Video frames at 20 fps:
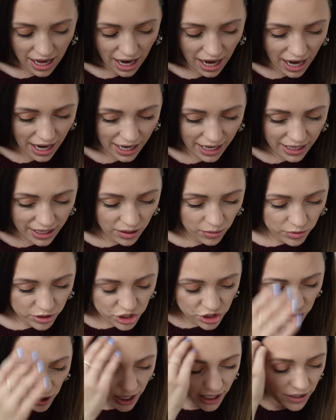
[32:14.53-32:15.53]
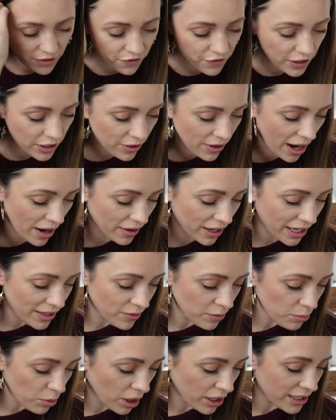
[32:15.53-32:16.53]
I was trying to figure out, I
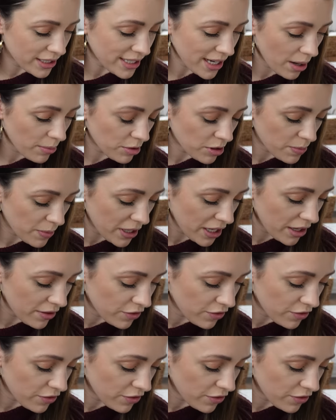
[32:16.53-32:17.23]
even brought it down with me,